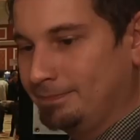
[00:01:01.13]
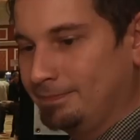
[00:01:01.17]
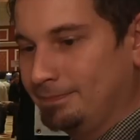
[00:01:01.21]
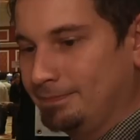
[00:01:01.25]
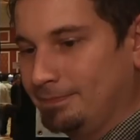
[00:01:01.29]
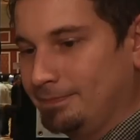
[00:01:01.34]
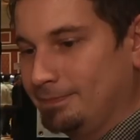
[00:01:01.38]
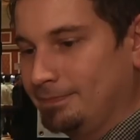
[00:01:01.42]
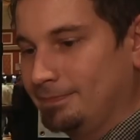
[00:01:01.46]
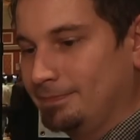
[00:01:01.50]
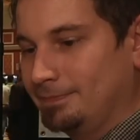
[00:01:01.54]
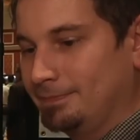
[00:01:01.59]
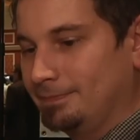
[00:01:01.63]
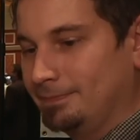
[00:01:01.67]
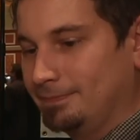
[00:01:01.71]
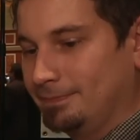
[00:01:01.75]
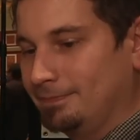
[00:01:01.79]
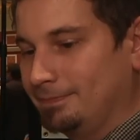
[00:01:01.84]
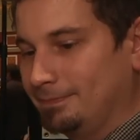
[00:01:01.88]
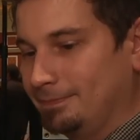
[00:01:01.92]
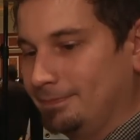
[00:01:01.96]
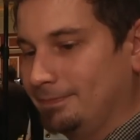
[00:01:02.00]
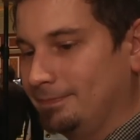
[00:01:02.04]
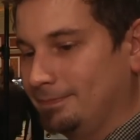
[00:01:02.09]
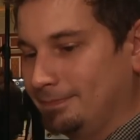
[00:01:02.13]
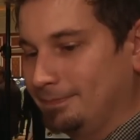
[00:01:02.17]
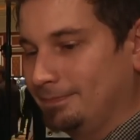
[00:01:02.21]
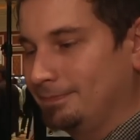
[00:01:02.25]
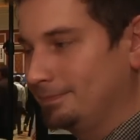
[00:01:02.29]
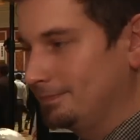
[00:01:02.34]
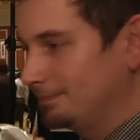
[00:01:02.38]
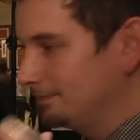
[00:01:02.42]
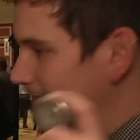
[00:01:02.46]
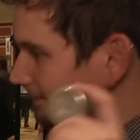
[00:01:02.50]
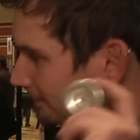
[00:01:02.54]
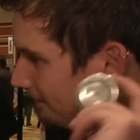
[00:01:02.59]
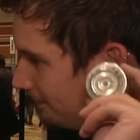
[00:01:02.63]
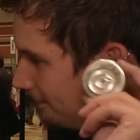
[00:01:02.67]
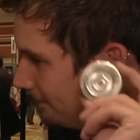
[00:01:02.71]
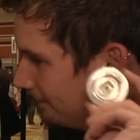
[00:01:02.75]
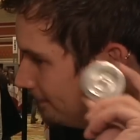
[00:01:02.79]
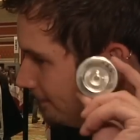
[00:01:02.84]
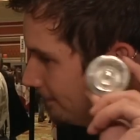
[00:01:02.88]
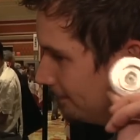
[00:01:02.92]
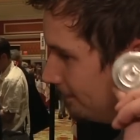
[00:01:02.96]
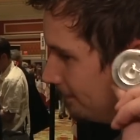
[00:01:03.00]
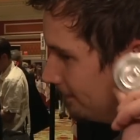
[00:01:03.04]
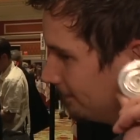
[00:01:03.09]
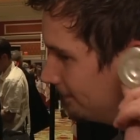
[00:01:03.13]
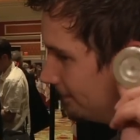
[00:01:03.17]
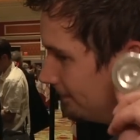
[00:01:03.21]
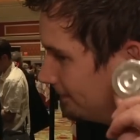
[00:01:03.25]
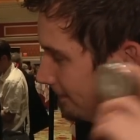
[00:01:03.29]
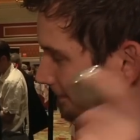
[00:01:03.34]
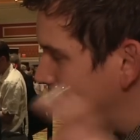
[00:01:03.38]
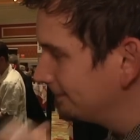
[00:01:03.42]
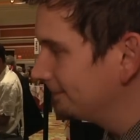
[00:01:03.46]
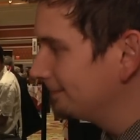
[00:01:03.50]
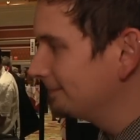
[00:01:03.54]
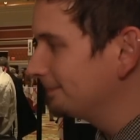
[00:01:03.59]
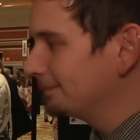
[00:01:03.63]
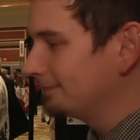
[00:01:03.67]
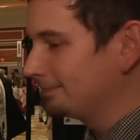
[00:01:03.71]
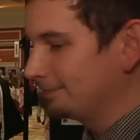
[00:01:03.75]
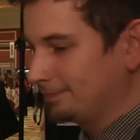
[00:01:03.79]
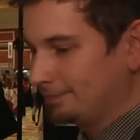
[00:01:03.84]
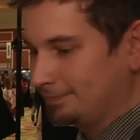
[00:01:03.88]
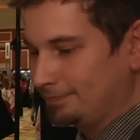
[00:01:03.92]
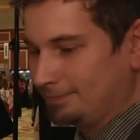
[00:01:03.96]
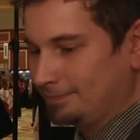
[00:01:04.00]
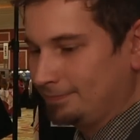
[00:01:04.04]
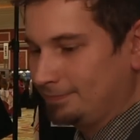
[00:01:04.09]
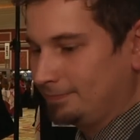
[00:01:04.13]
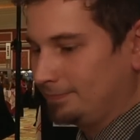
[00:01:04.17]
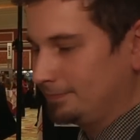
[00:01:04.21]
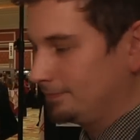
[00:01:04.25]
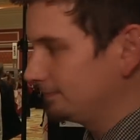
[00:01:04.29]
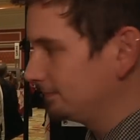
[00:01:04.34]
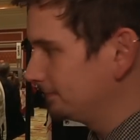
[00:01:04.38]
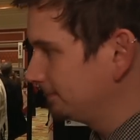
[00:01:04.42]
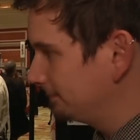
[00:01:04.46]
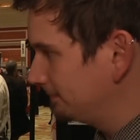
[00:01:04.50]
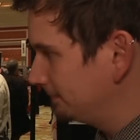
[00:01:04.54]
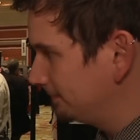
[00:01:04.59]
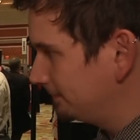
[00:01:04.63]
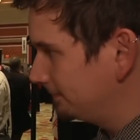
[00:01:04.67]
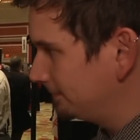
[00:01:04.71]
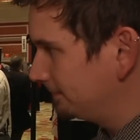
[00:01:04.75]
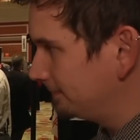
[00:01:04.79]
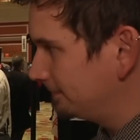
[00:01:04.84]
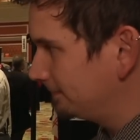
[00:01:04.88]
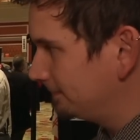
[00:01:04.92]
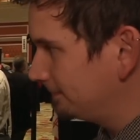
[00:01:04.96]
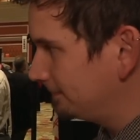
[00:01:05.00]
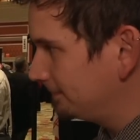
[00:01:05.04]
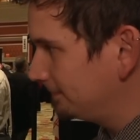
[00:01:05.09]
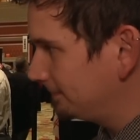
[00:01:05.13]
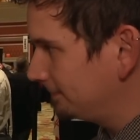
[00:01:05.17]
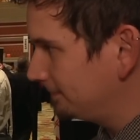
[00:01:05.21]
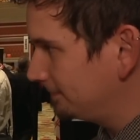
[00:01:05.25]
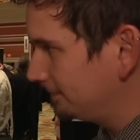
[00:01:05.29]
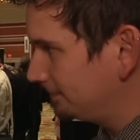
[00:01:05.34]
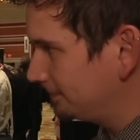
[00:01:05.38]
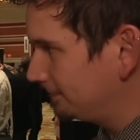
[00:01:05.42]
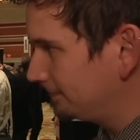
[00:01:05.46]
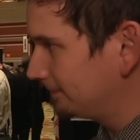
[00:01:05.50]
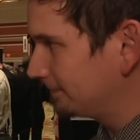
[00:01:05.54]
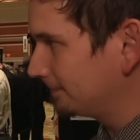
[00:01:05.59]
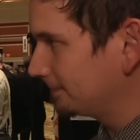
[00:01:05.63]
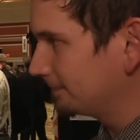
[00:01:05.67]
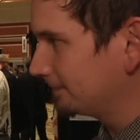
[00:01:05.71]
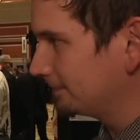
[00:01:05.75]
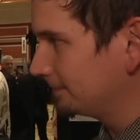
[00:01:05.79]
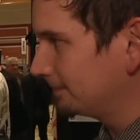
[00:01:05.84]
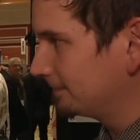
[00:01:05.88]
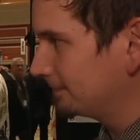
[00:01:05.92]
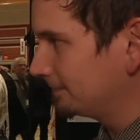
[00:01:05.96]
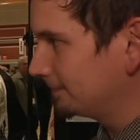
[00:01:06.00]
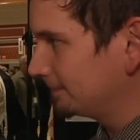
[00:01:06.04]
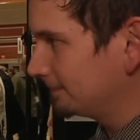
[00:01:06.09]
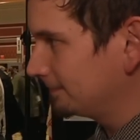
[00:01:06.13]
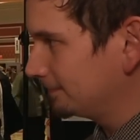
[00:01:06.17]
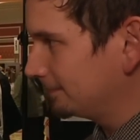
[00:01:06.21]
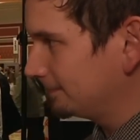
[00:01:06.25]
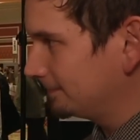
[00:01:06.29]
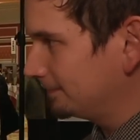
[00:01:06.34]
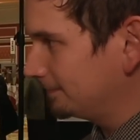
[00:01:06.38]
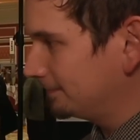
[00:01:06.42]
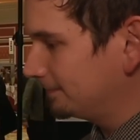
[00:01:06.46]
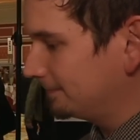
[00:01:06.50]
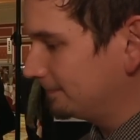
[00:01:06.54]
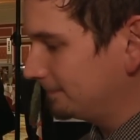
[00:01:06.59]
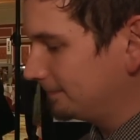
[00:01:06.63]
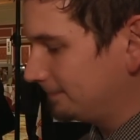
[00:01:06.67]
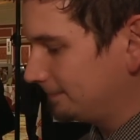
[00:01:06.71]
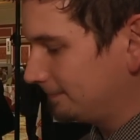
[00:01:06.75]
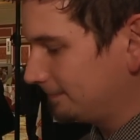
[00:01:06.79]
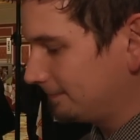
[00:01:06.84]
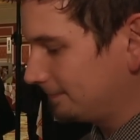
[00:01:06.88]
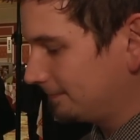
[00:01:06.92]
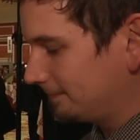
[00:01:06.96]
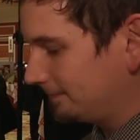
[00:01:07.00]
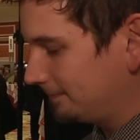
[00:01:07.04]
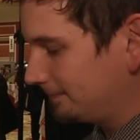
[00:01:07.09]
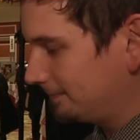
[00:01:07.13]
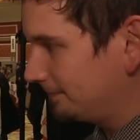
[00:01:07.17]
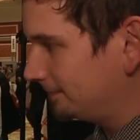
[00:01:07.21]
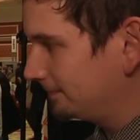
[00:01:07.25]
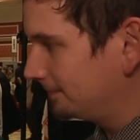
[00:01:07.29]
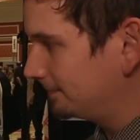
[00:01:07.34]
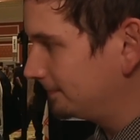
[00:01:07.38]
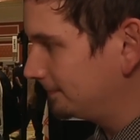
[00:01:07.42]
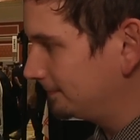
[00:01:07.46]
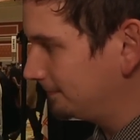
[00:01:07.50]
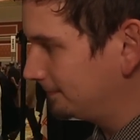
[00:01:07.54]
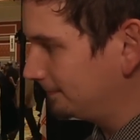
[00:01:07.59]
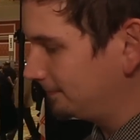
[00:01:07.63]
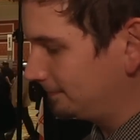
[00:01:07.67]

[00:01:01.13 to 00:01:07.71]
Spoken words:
[no speech]